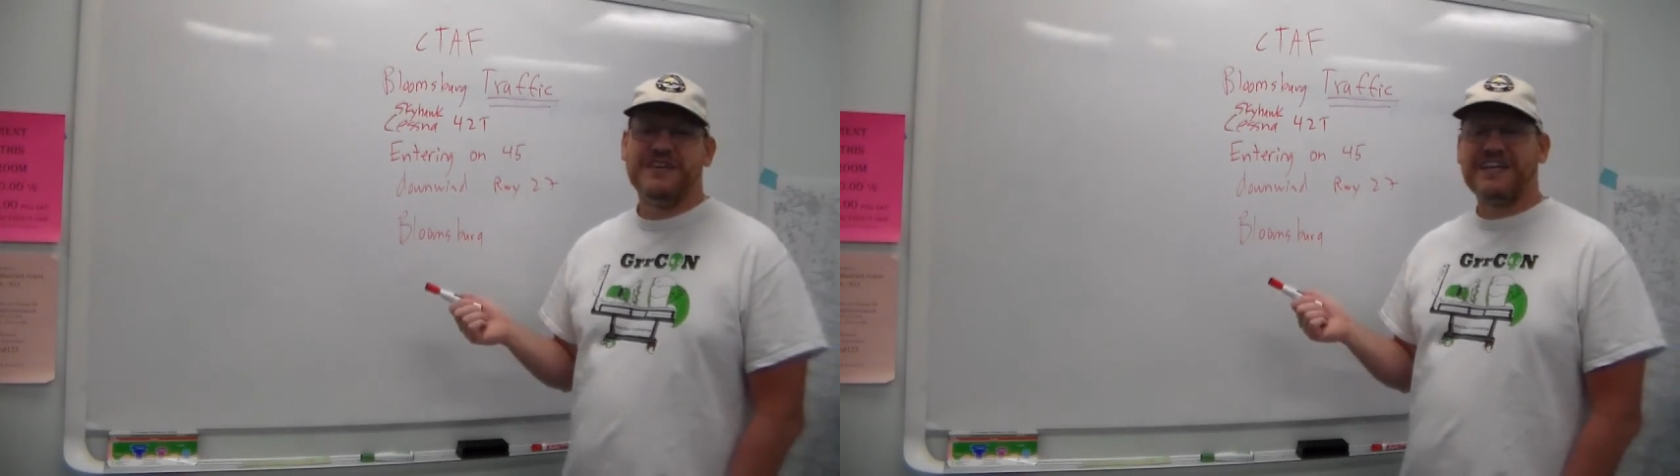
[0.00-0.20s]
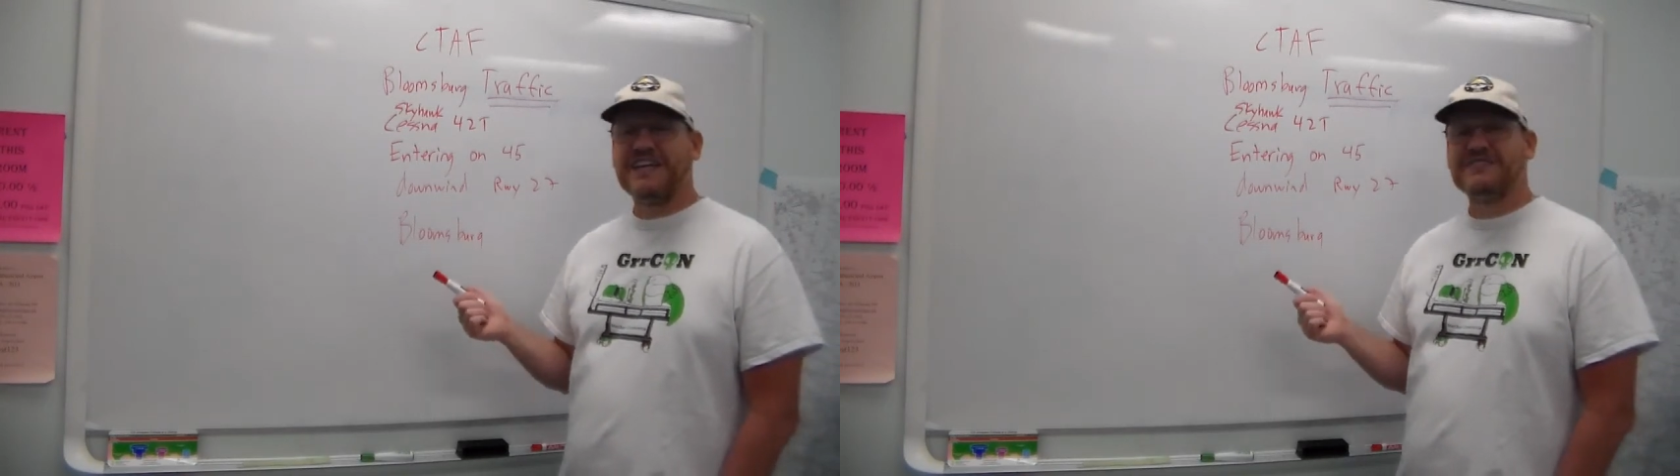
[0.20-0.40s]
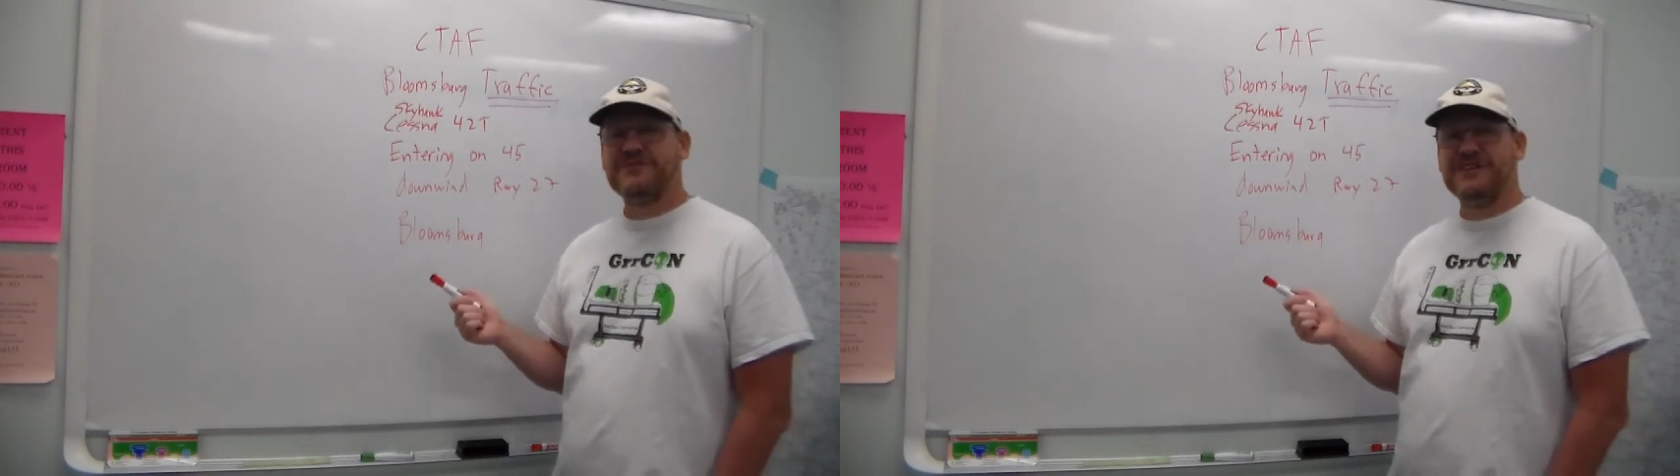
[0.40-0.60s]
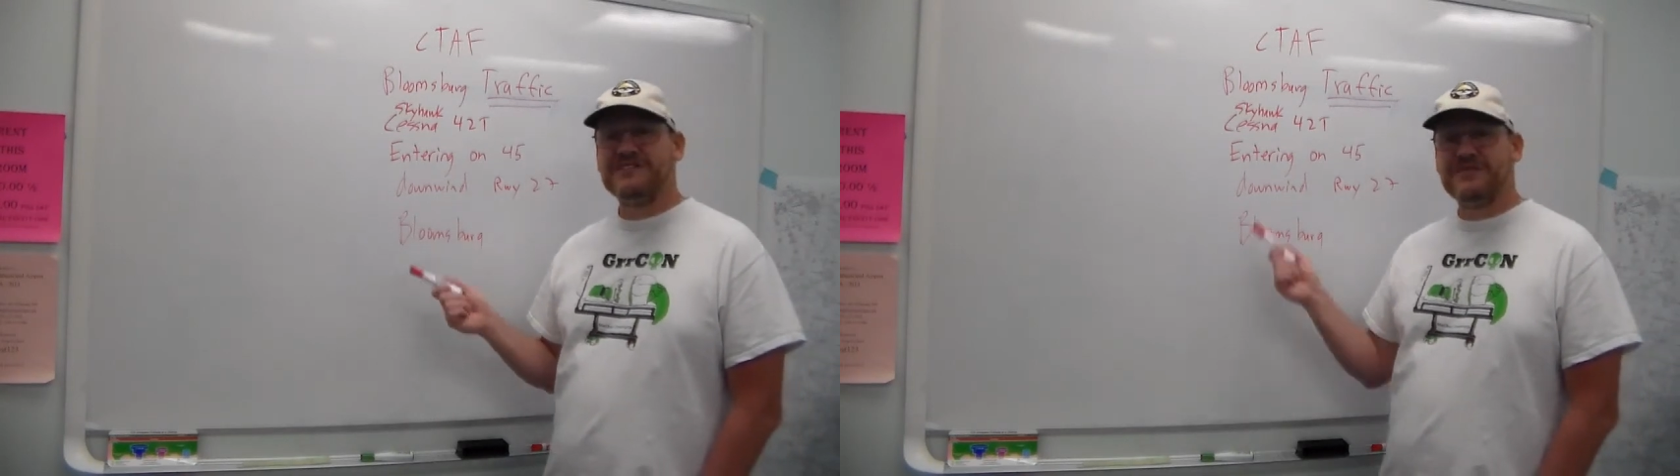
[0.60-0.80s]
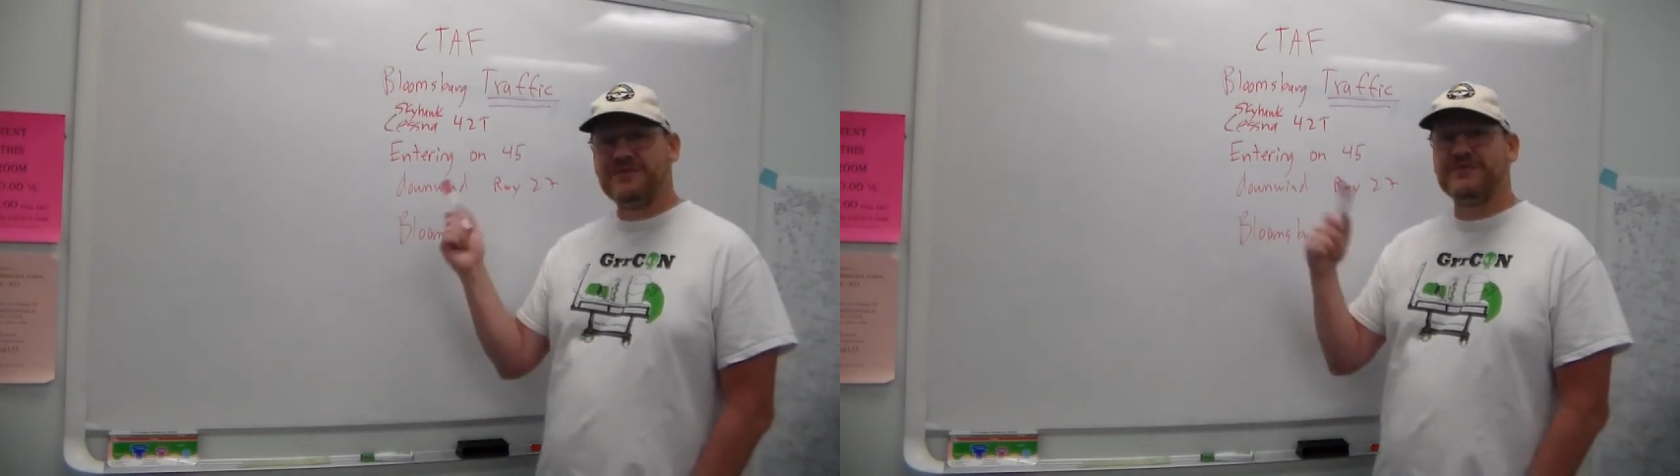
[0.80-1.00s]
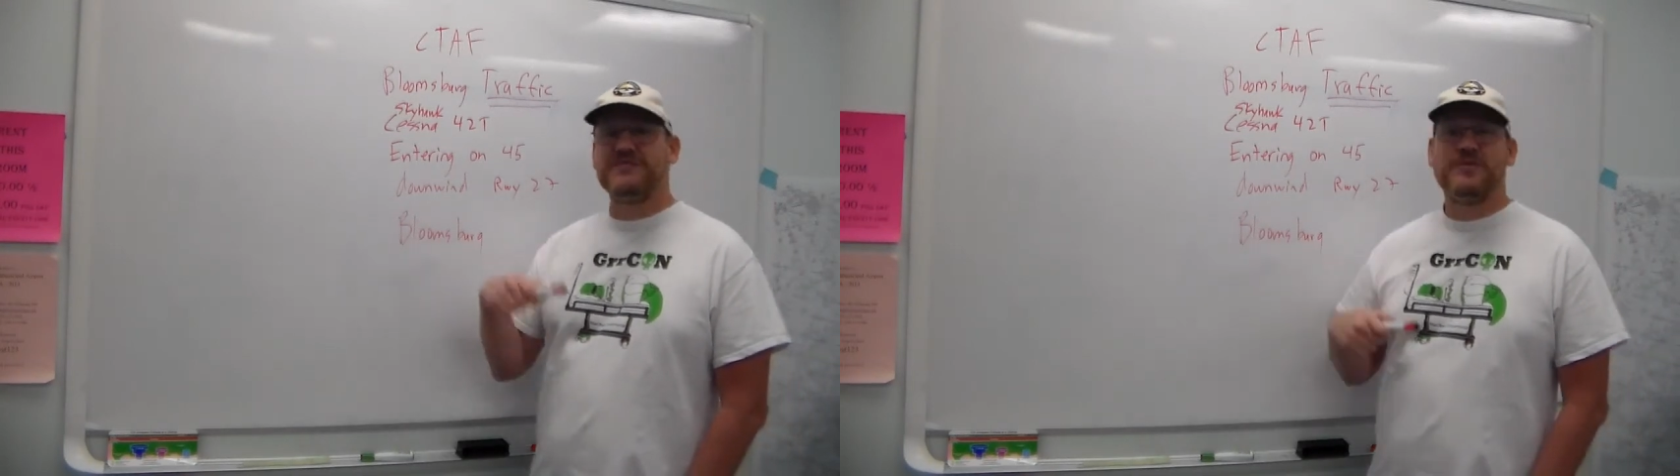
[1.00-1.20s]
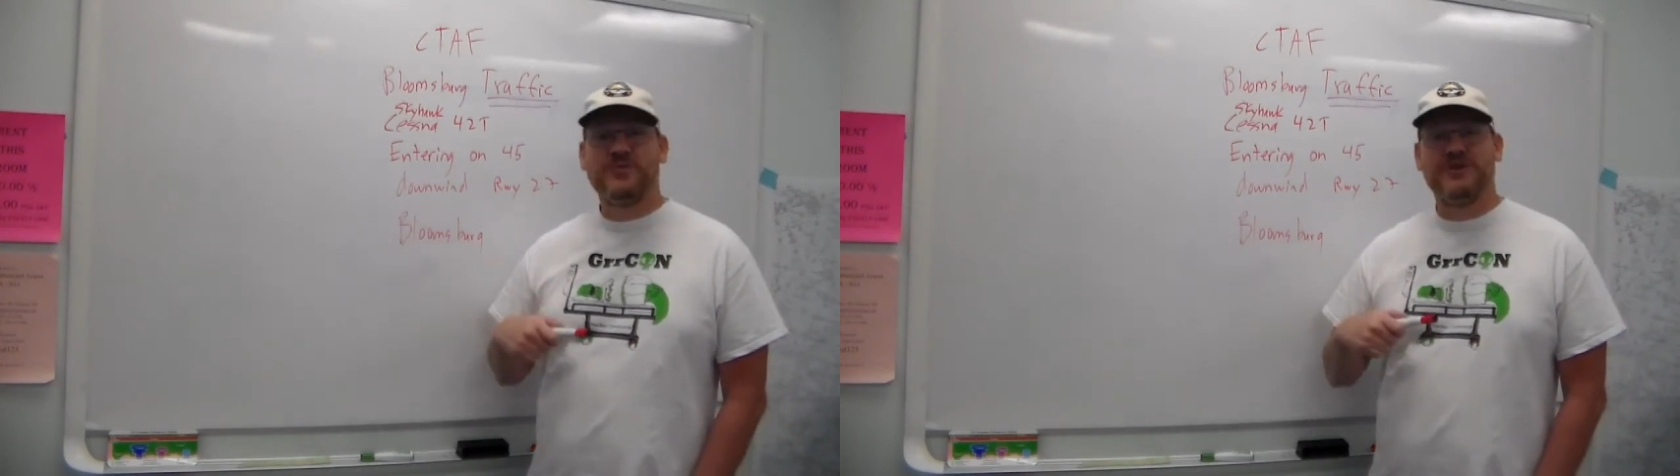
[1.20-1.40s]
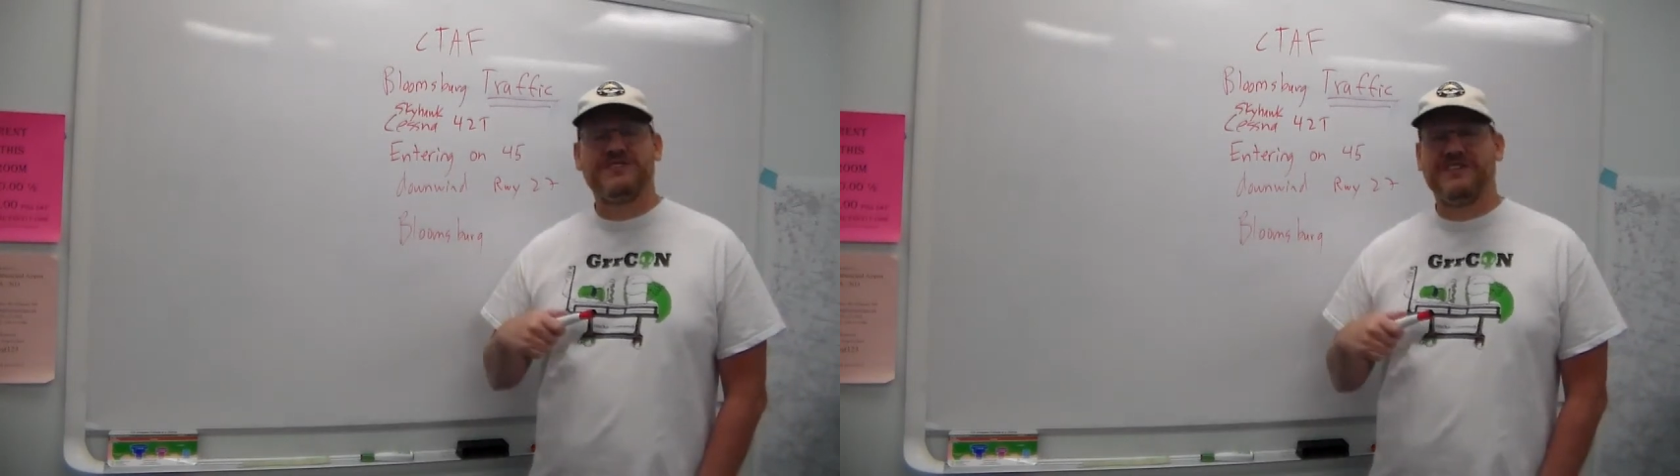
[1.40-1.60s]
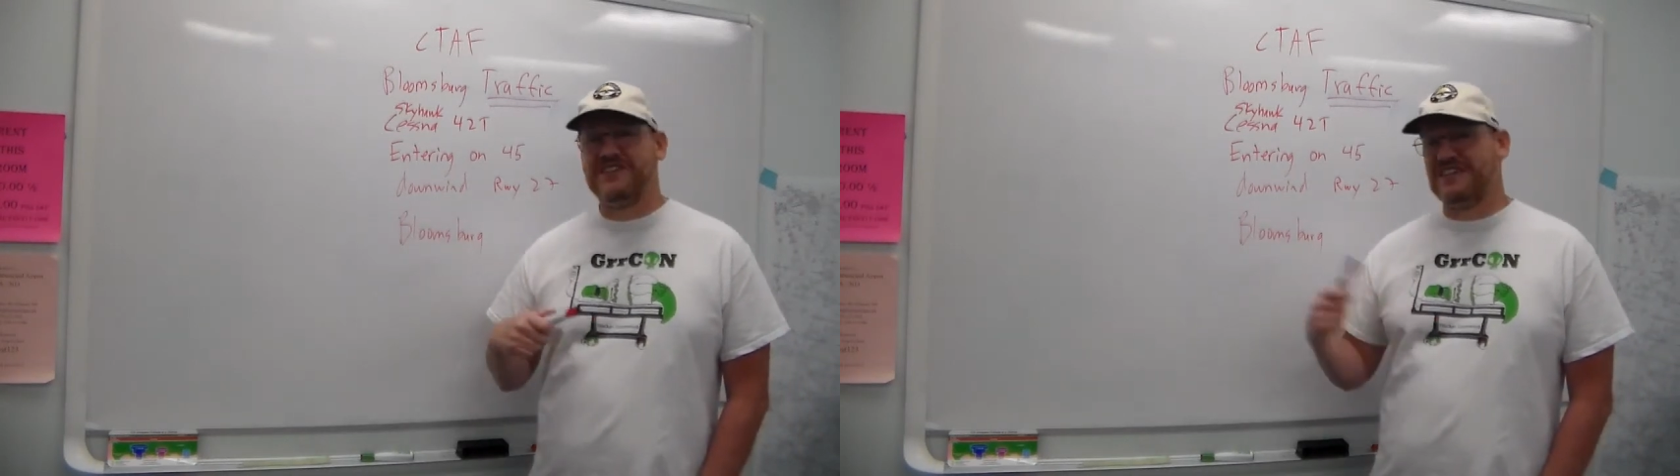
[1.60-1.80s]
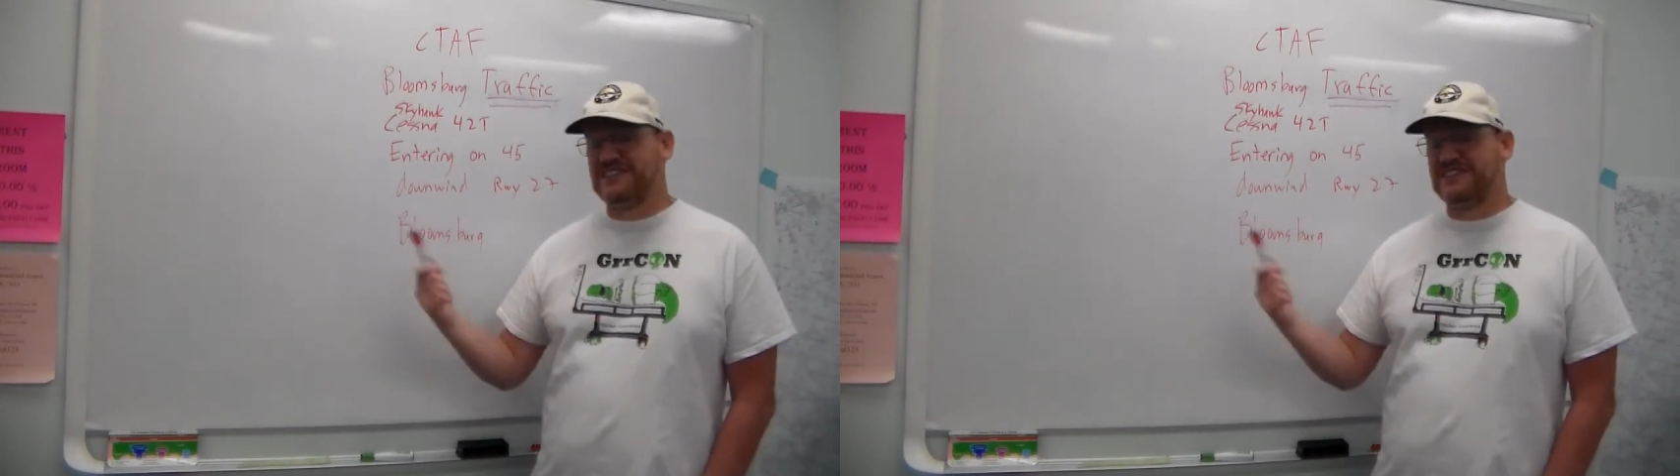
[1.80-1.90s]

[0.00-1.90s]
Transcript: And guess what? Some of those airports have the